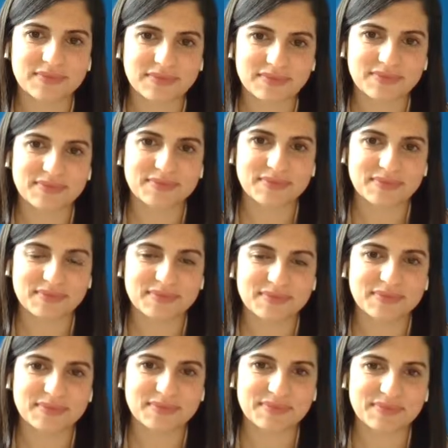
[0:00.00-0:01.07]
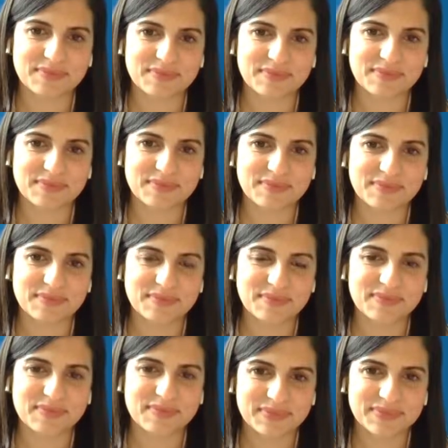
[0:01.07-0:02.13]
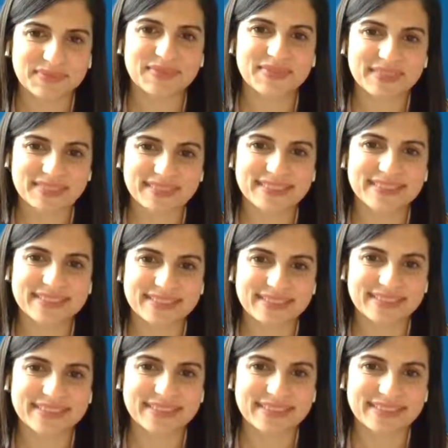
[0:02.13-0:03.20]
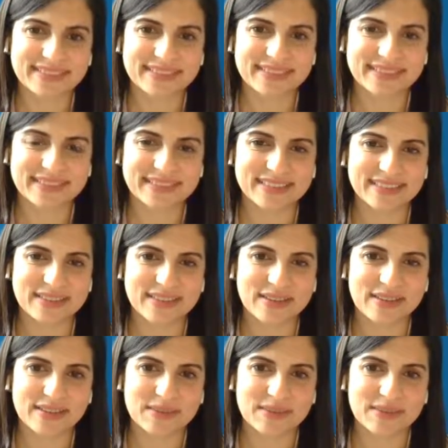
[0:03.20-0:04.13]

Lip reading: (silent)